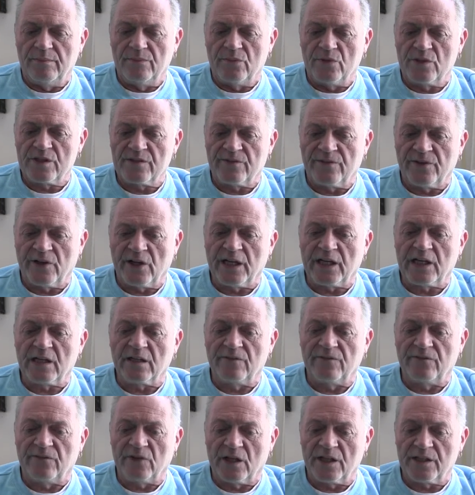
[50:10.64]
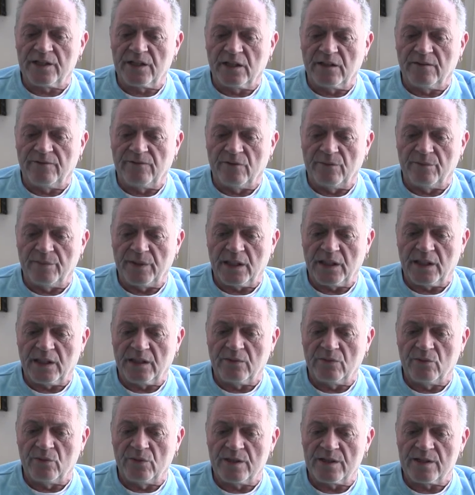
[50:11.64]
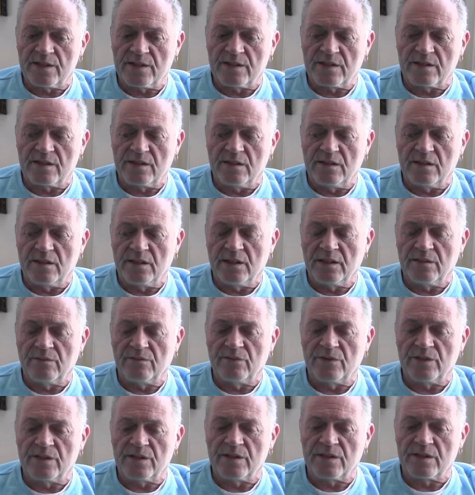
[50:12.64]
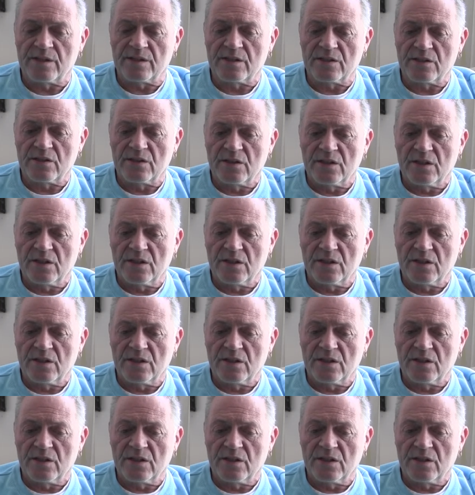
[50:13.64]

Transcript: was very confronting for me. It was it was